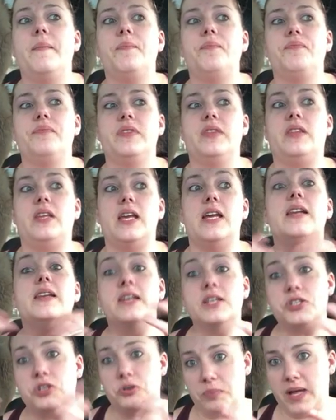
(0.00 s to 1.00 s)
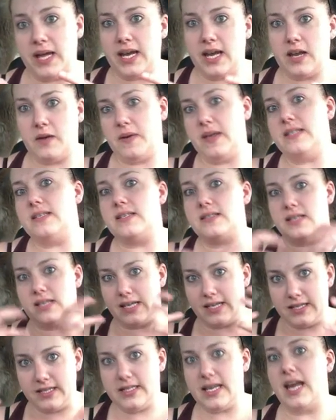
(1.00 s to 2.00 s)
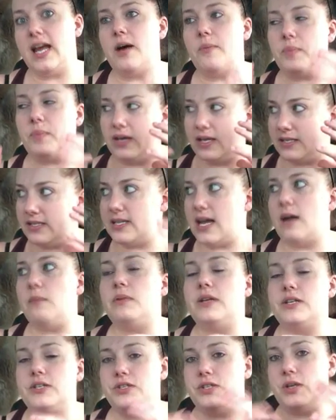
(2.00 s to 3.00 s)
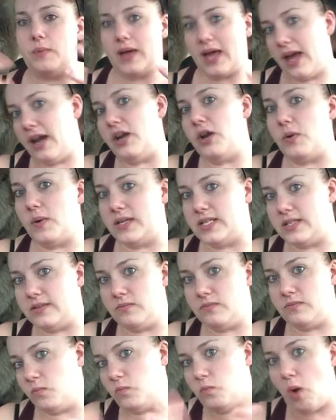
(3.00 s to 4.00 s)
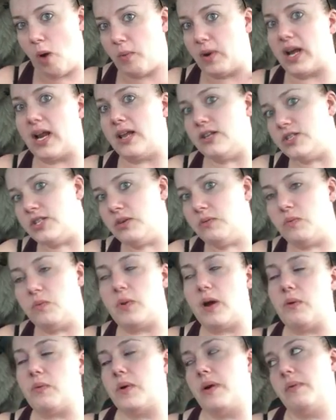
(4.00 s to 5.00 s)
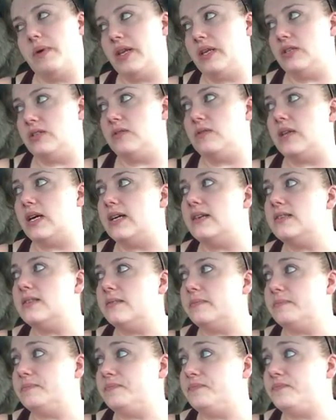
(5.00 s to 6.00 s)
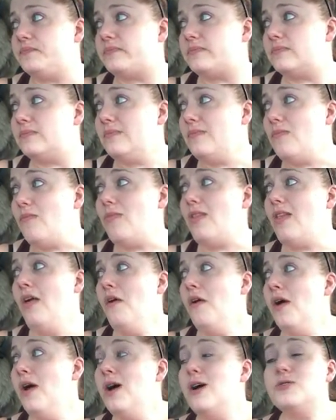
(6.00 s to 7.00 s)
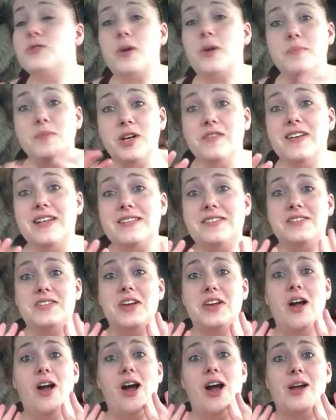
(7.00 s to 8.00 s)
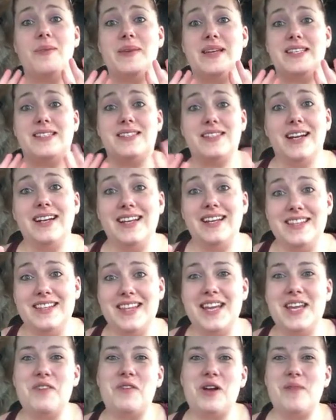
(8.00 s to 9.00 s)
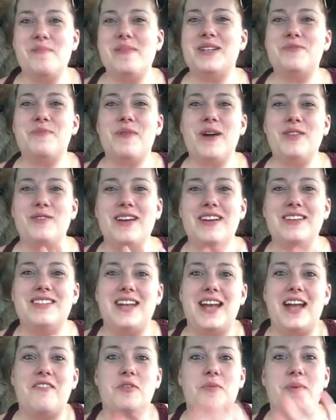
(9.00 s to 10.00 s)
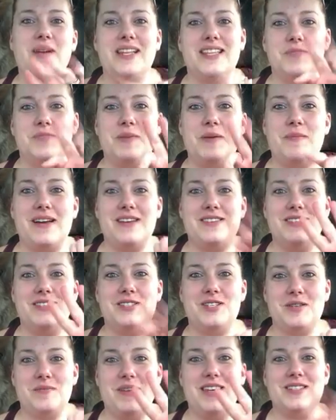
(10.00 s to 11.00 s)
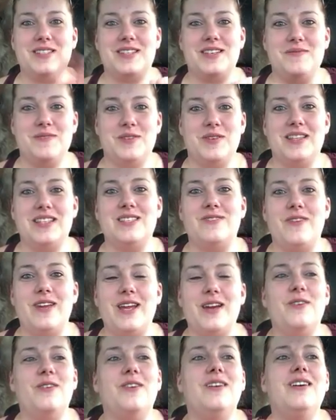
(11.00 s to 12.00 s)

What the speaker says: the initial plan anyways is like set up and established and we kind of know what we're going to do and how we're going to do this. So I'm nervous. I'm excited. Thank you very much, by the way, to everybody that's been messaging me as I'm doing this video.